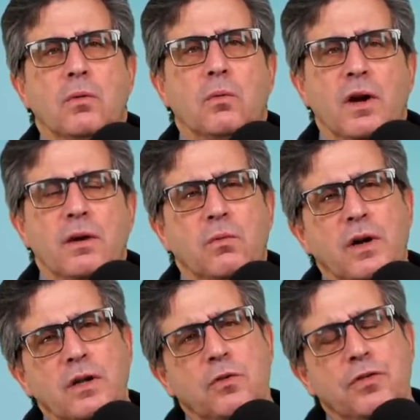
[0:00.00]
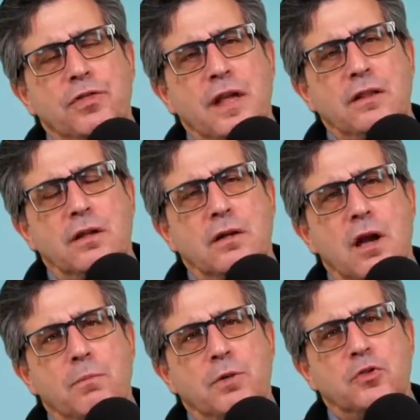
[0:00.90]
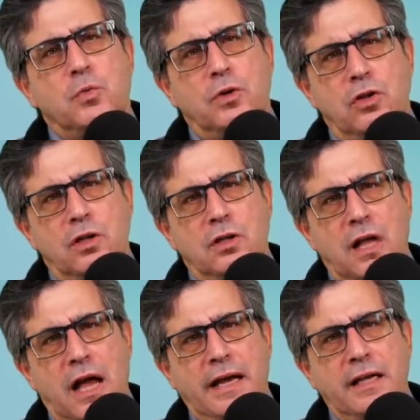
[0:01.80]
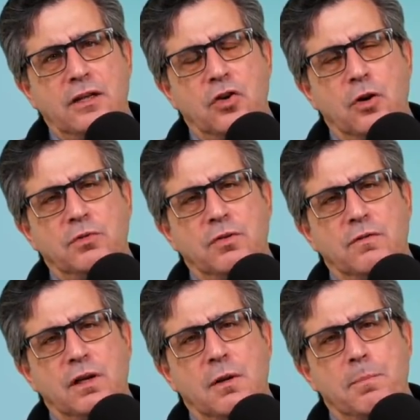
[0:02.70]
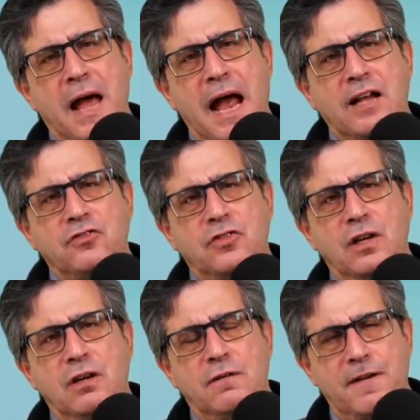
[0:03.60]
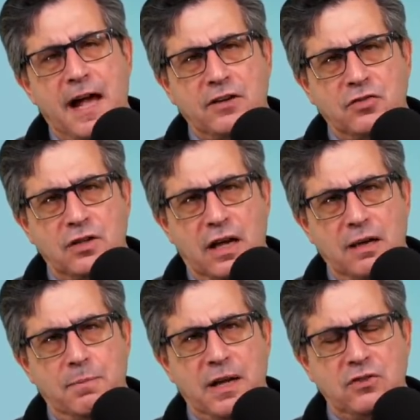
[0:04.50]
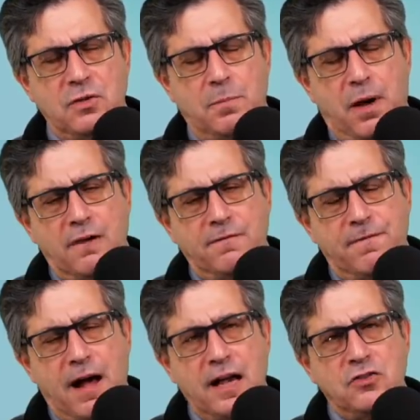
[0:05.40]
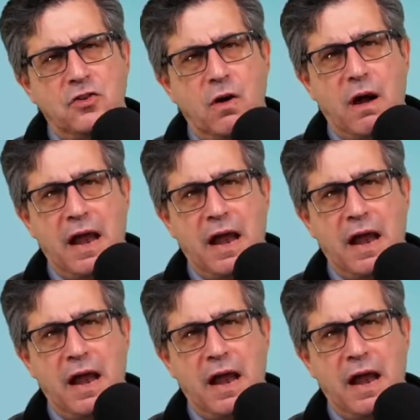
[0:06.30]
what what do you think the numbers will look like in terms of the capacity to vaccinate based upon Pfizer